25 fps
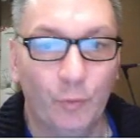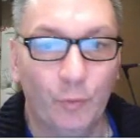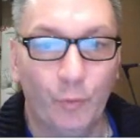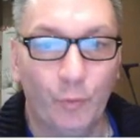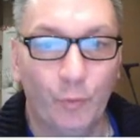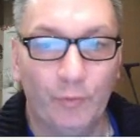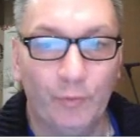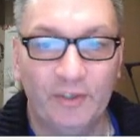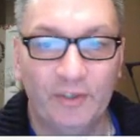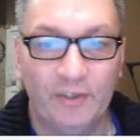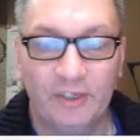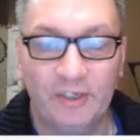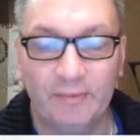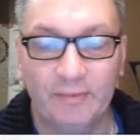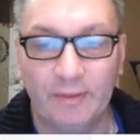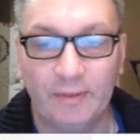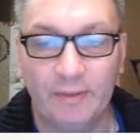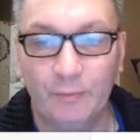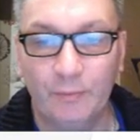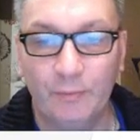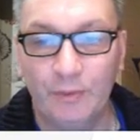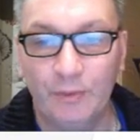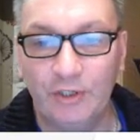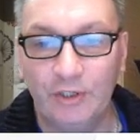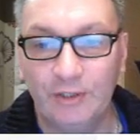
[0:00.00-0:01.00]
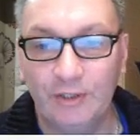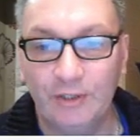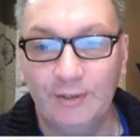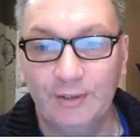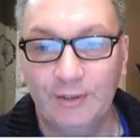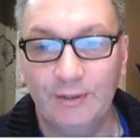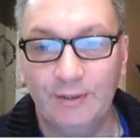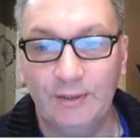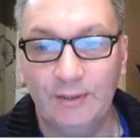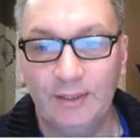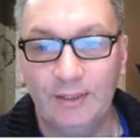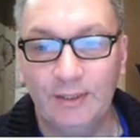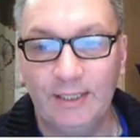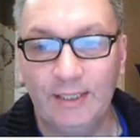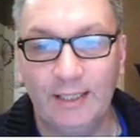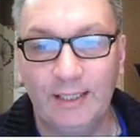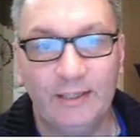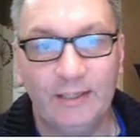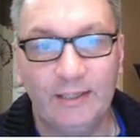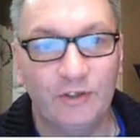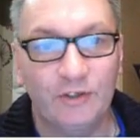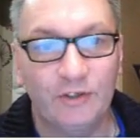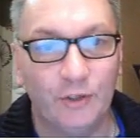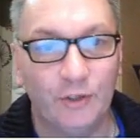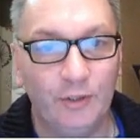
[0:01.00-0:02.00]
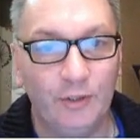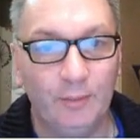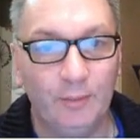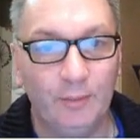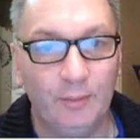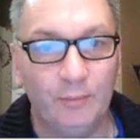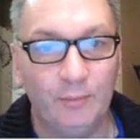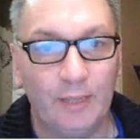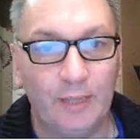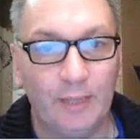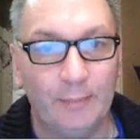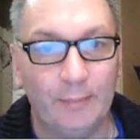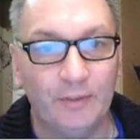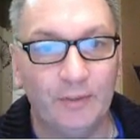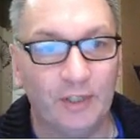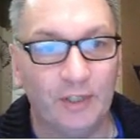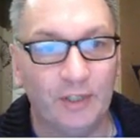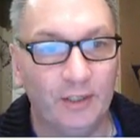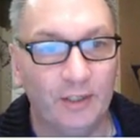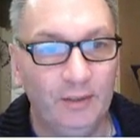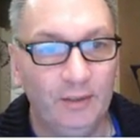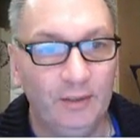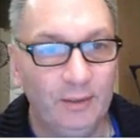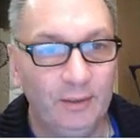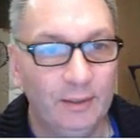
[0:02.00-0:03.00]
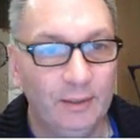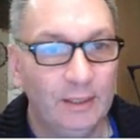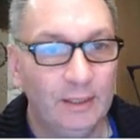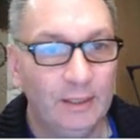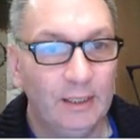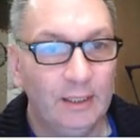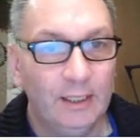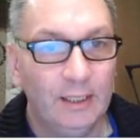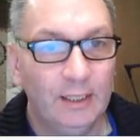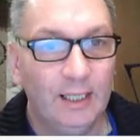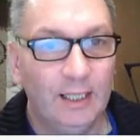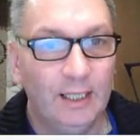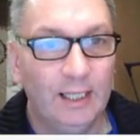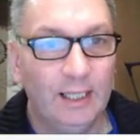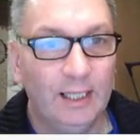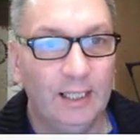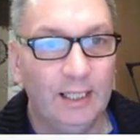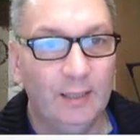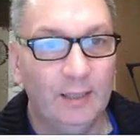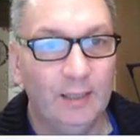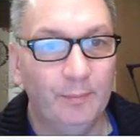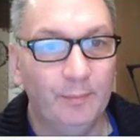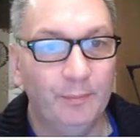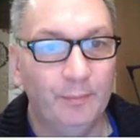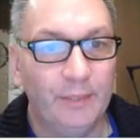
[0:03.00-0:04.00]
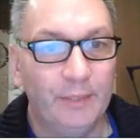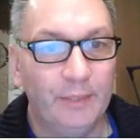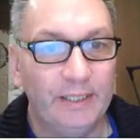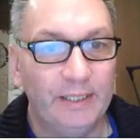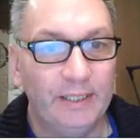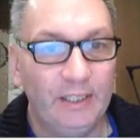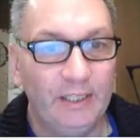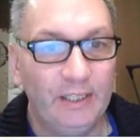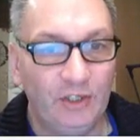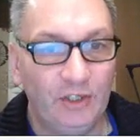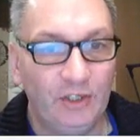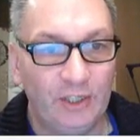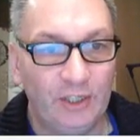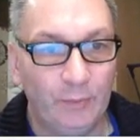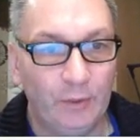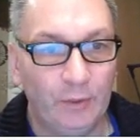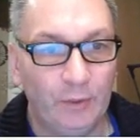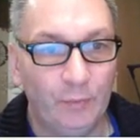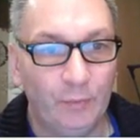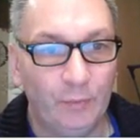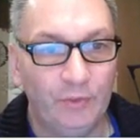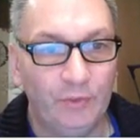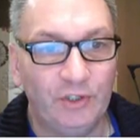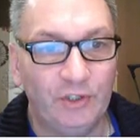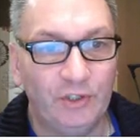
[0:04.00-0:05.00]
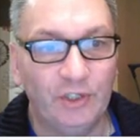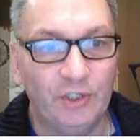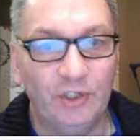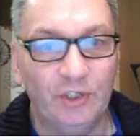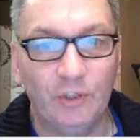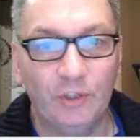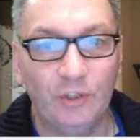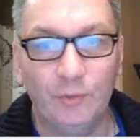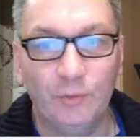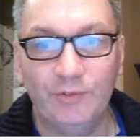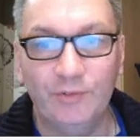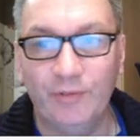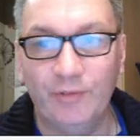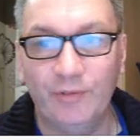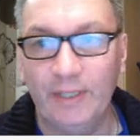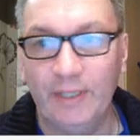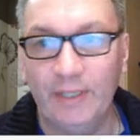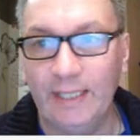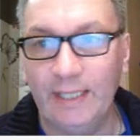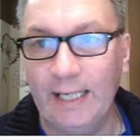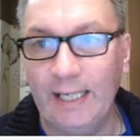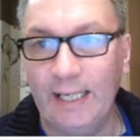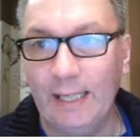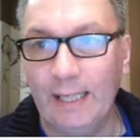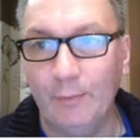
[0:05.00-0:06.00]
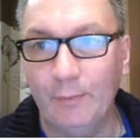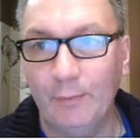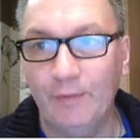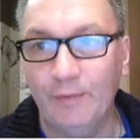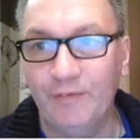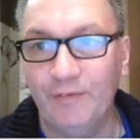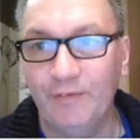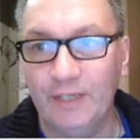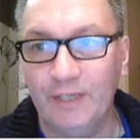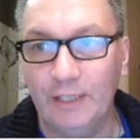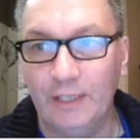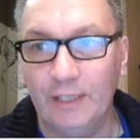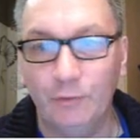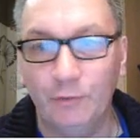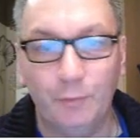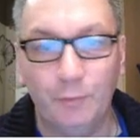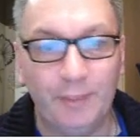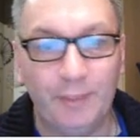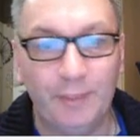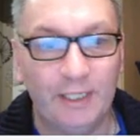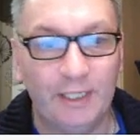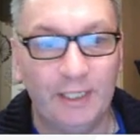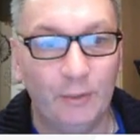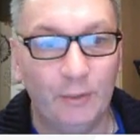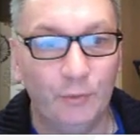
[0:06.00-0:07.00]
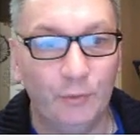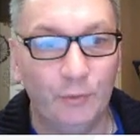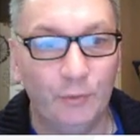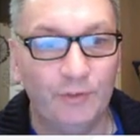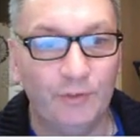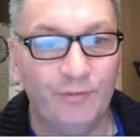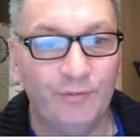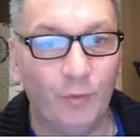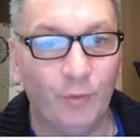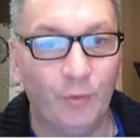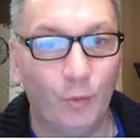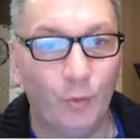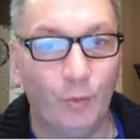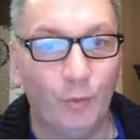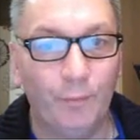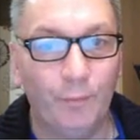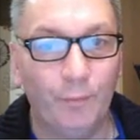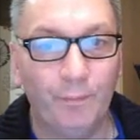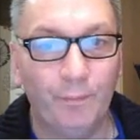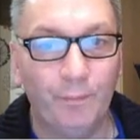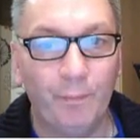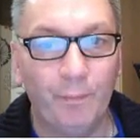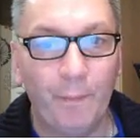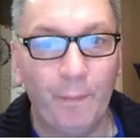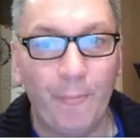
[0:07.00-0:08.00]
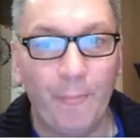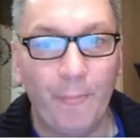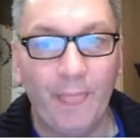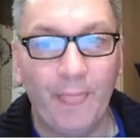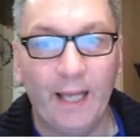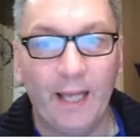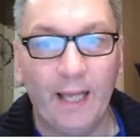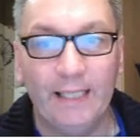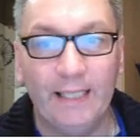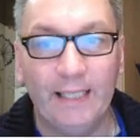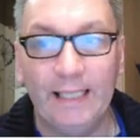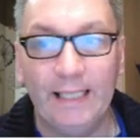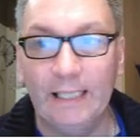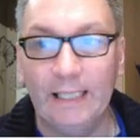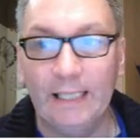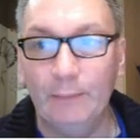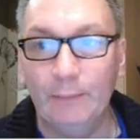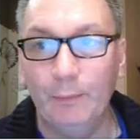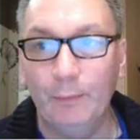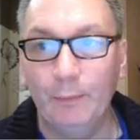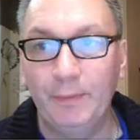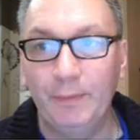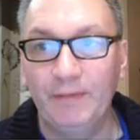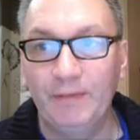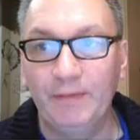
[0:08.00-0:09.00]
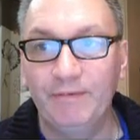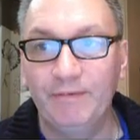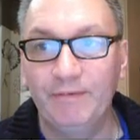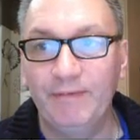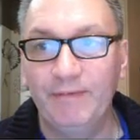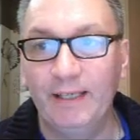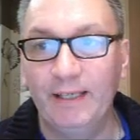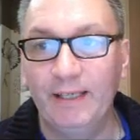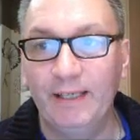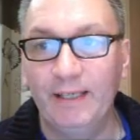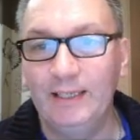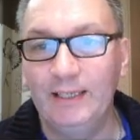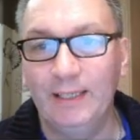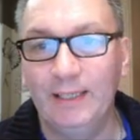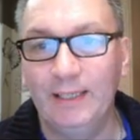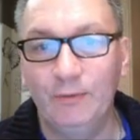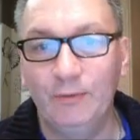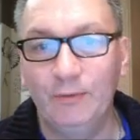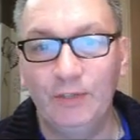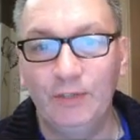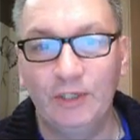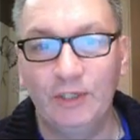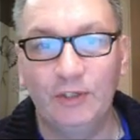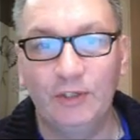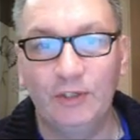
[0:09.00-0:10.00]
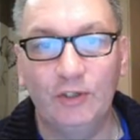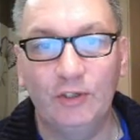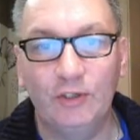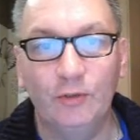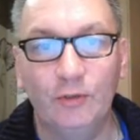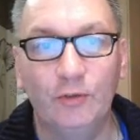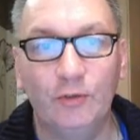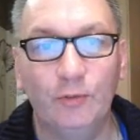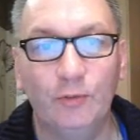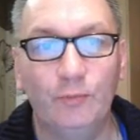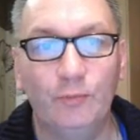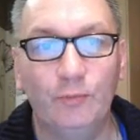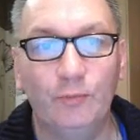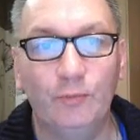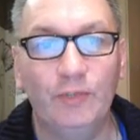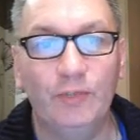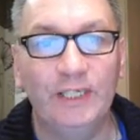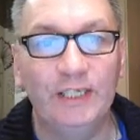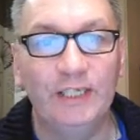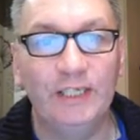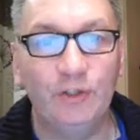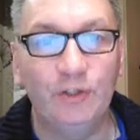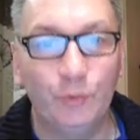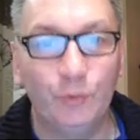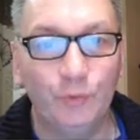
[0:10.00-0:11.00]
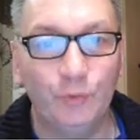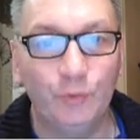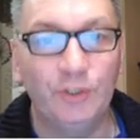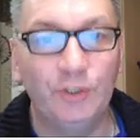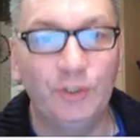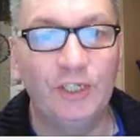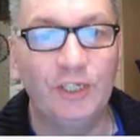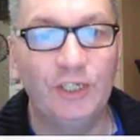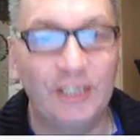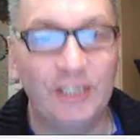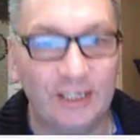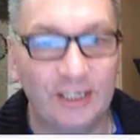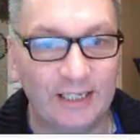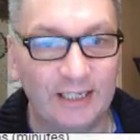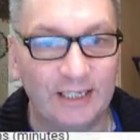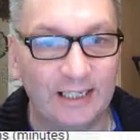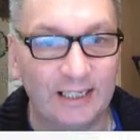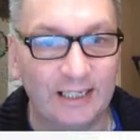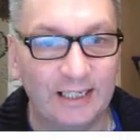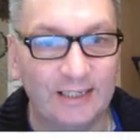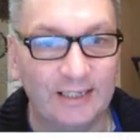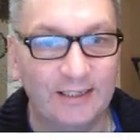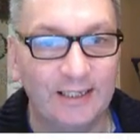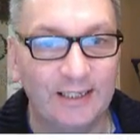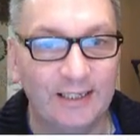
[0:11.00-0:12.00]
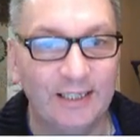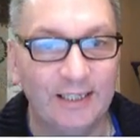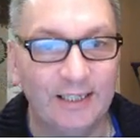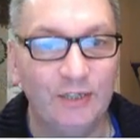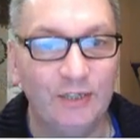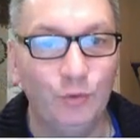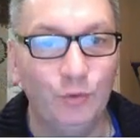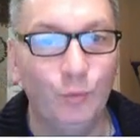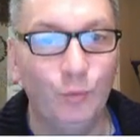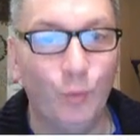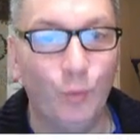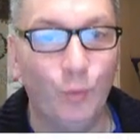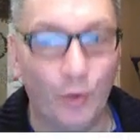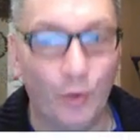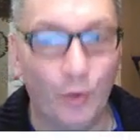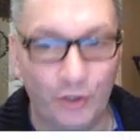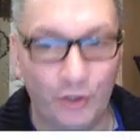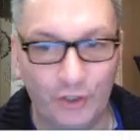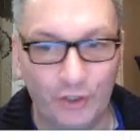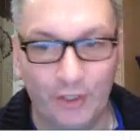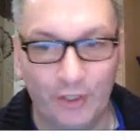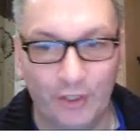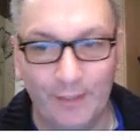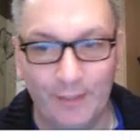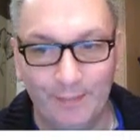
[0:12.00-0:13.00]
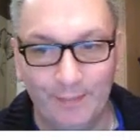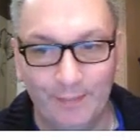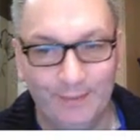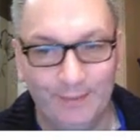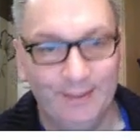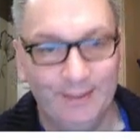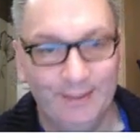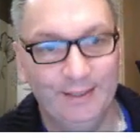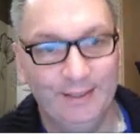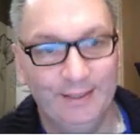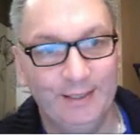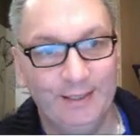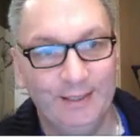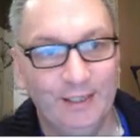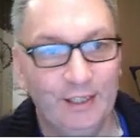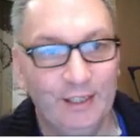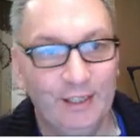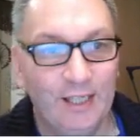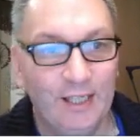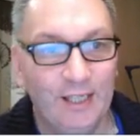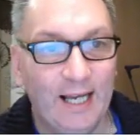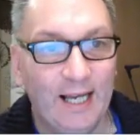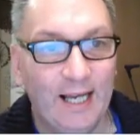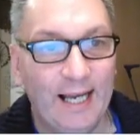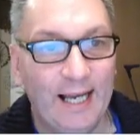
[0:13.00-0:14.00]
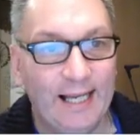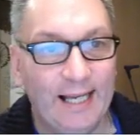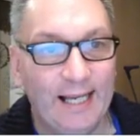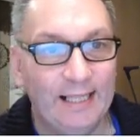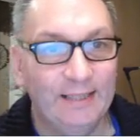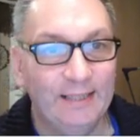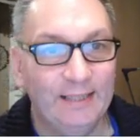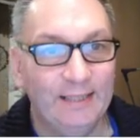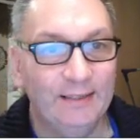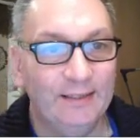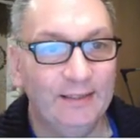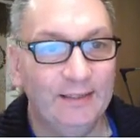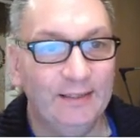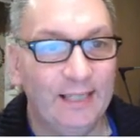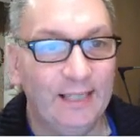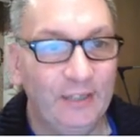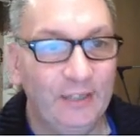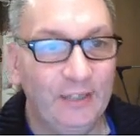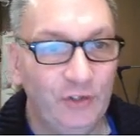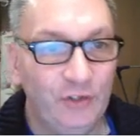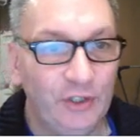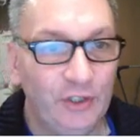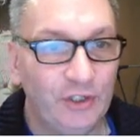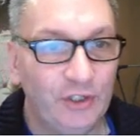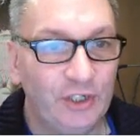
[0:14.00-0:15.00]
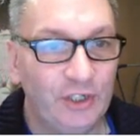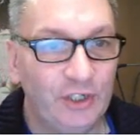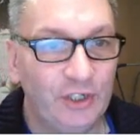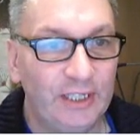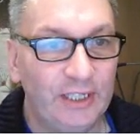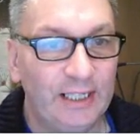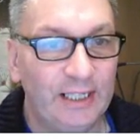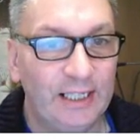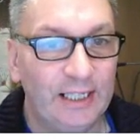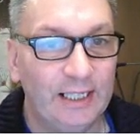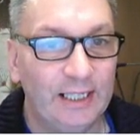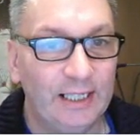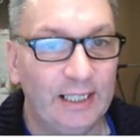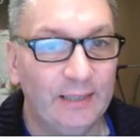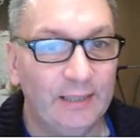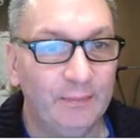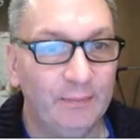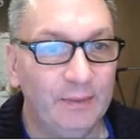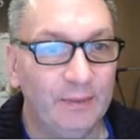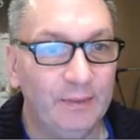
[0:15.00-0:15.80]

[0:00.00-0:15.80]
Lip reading: all the rest of it, which is, that's good. I'm happy to learn. But initially what I wanted to do was find out how my videos were being looked for and how they were being found, just the initial statistics, the initial watch time. And as you can see here,